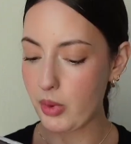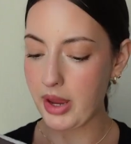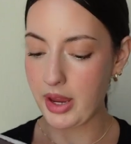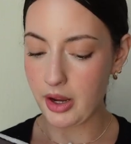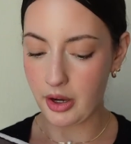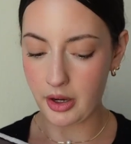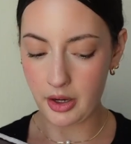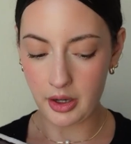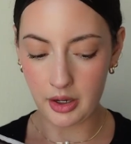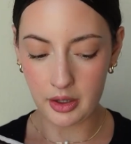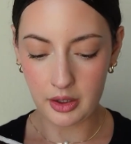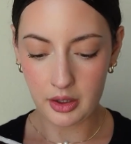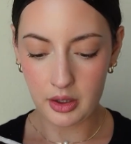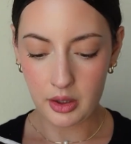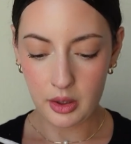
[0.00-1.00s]

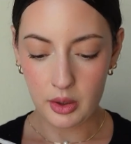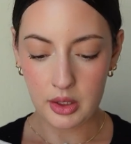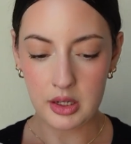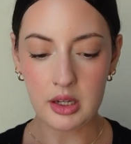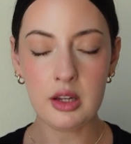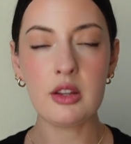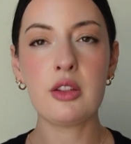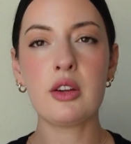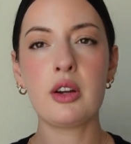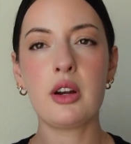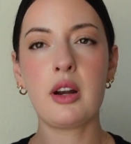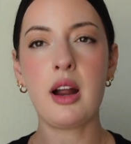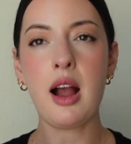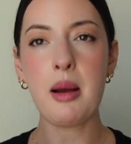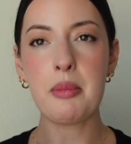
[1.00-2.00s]
where
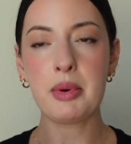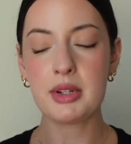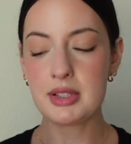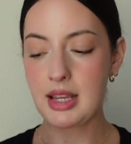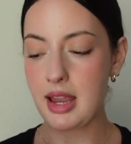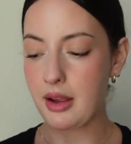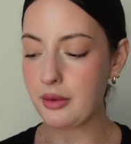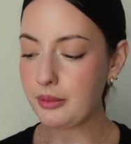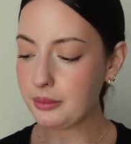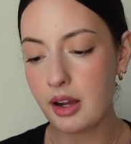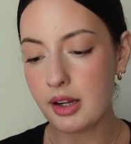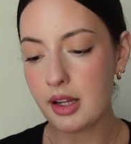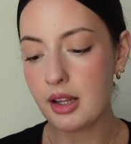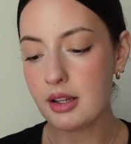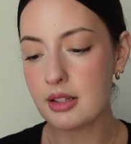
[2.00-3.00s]
either up or down.
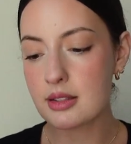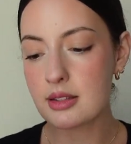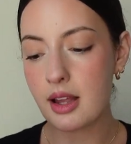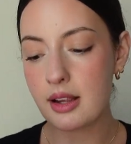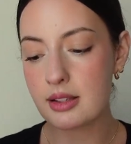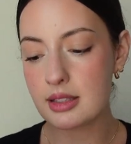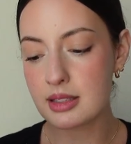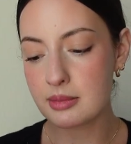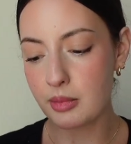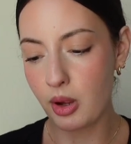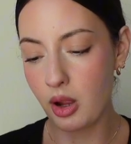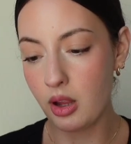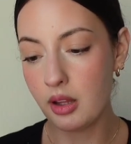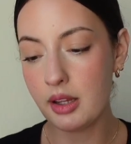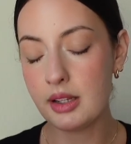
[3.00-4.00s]
Got it in a size
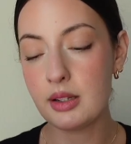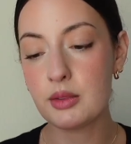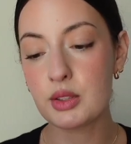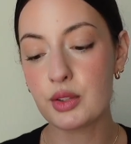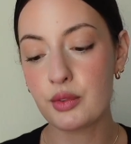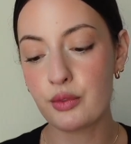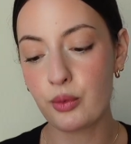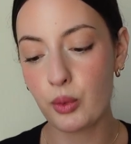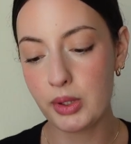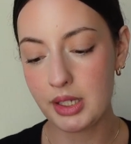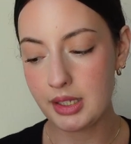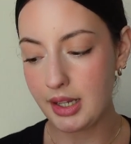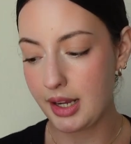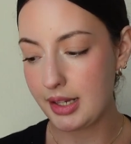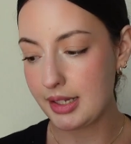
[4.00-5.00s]
small and it was
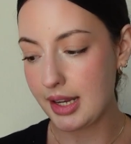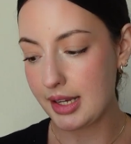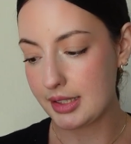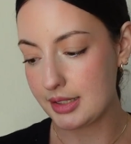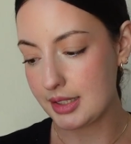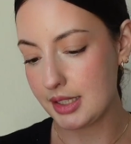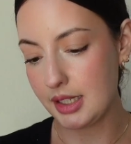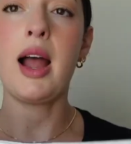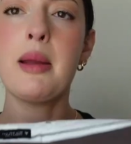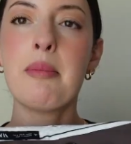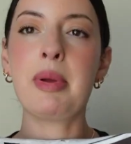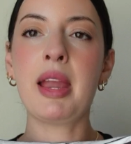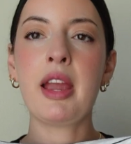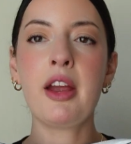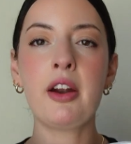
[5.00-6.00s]
$49.90. I
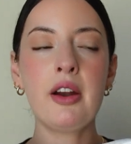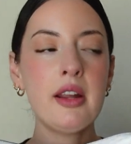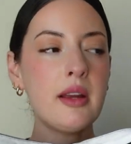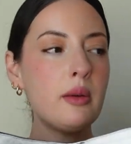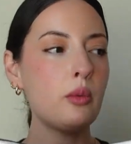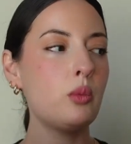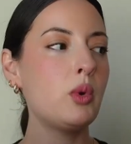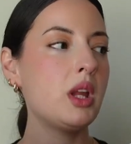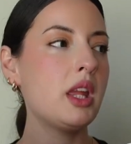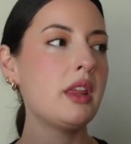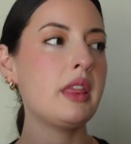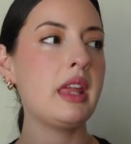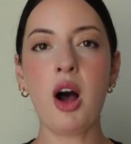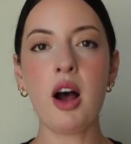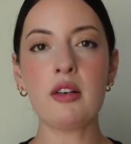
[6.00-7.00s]
paired it
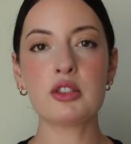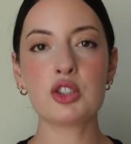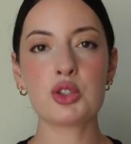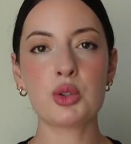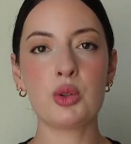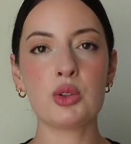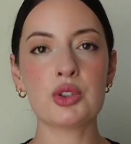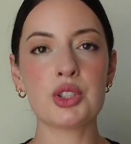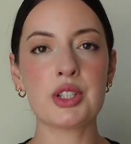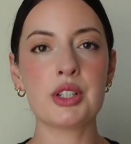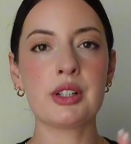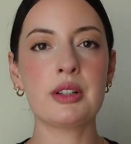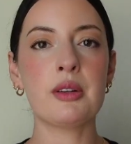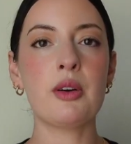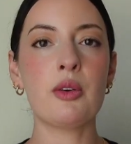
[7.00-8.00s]
with
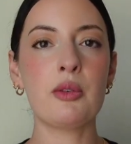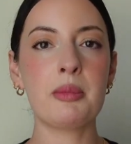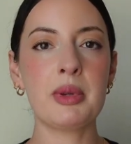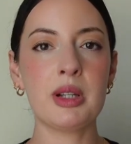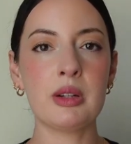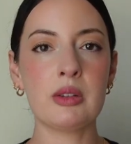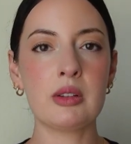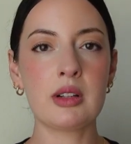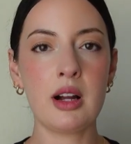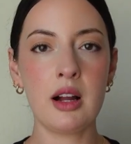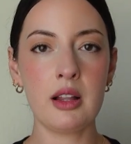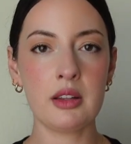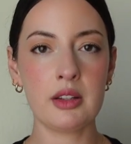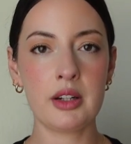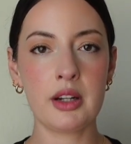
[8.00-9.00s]
off-shoulder oatmeal
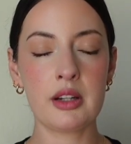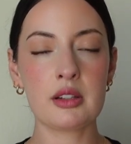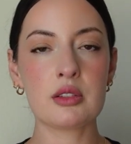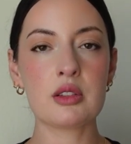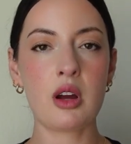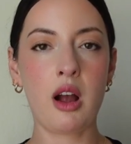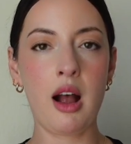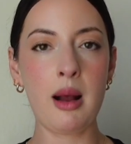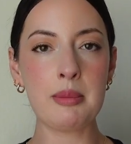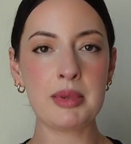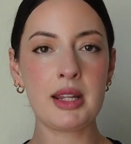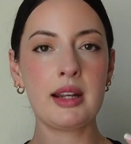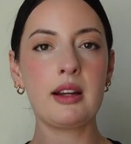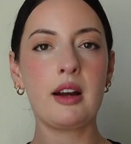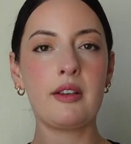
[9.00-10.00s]
colored top
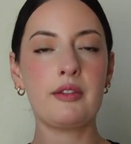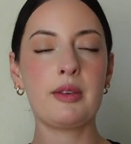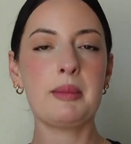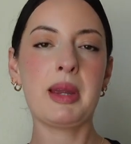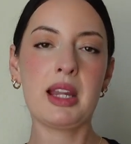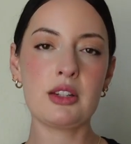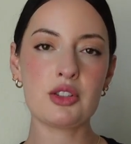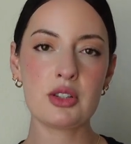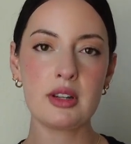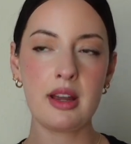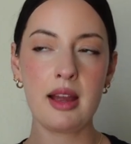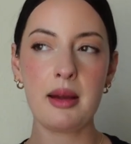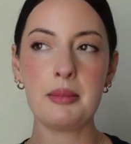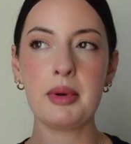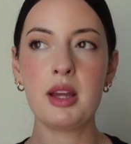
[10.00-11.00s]
that I got from
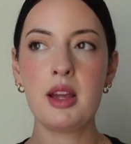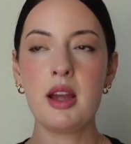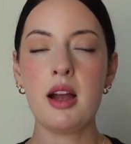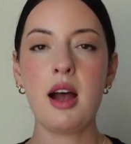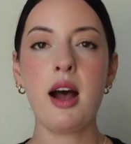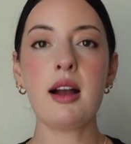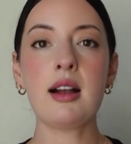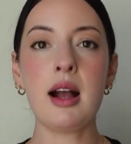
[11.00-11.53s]
H&M a